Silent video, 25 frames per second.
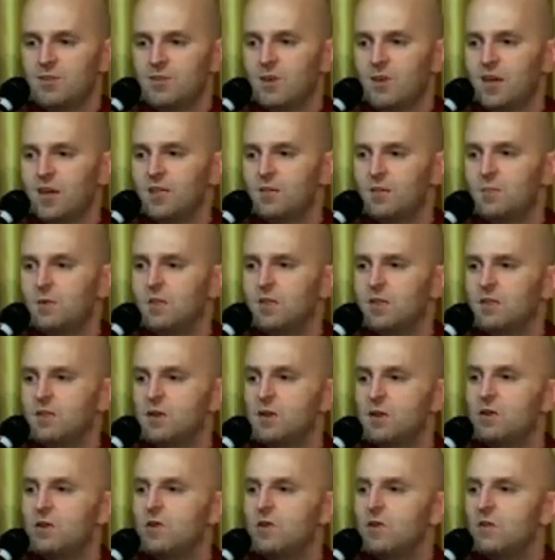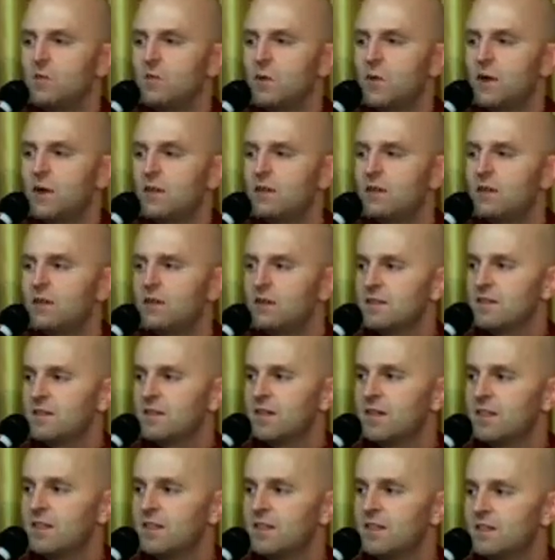right? Because all those bad things
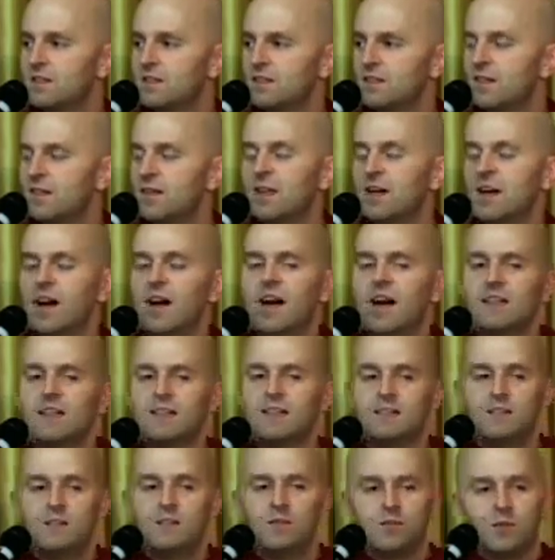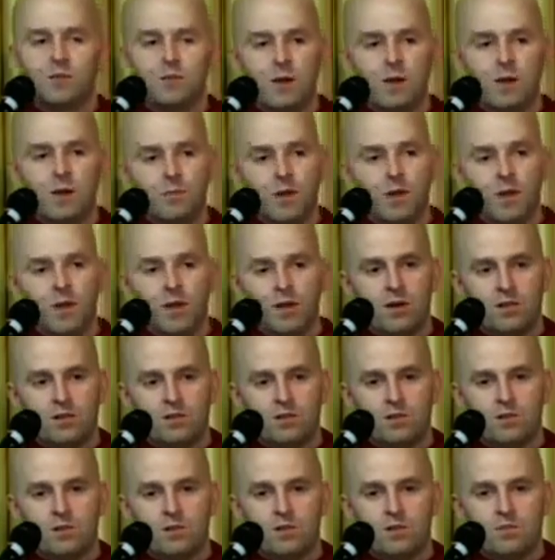that I did them for my
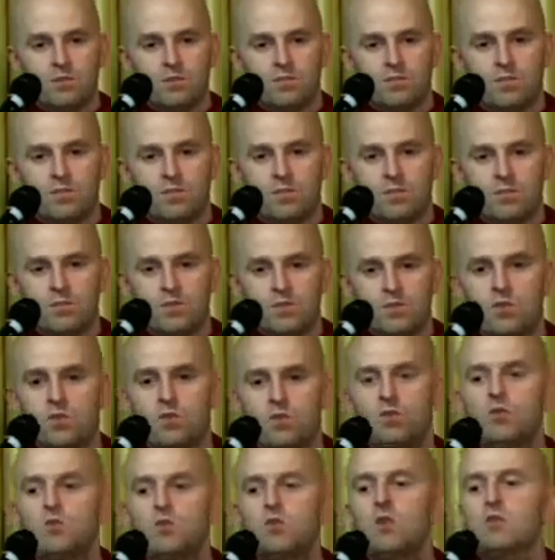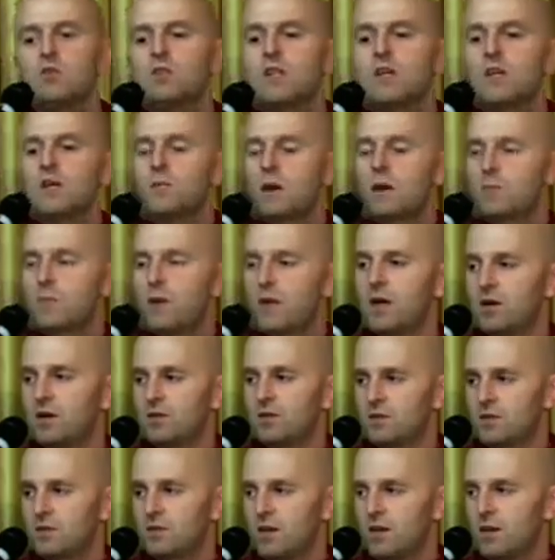parents. So you go take my
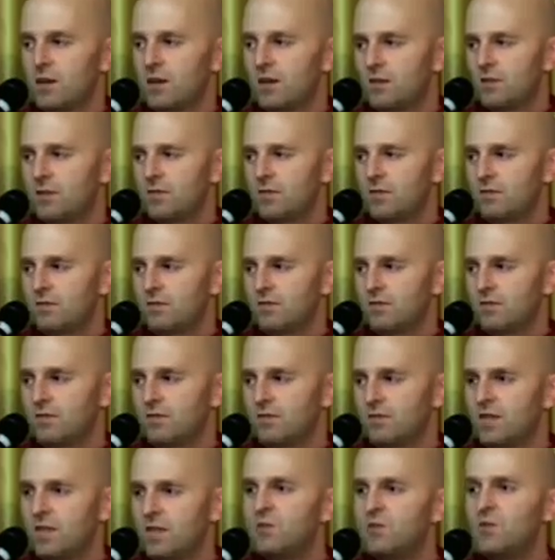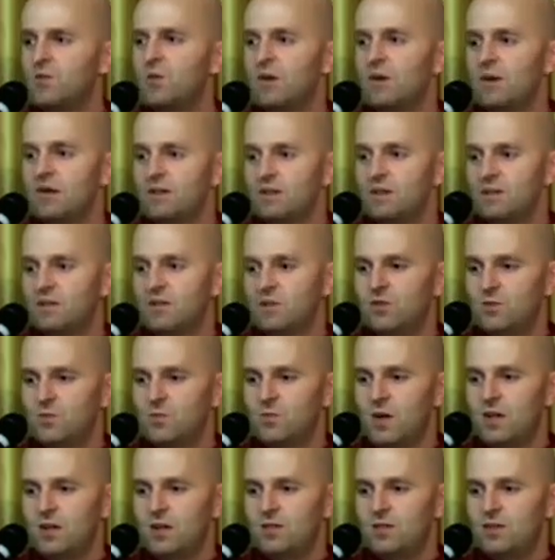parents to hell. That's why I did those
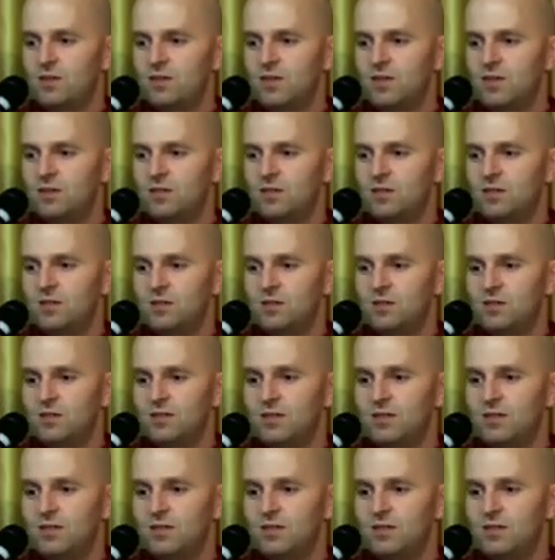bad things.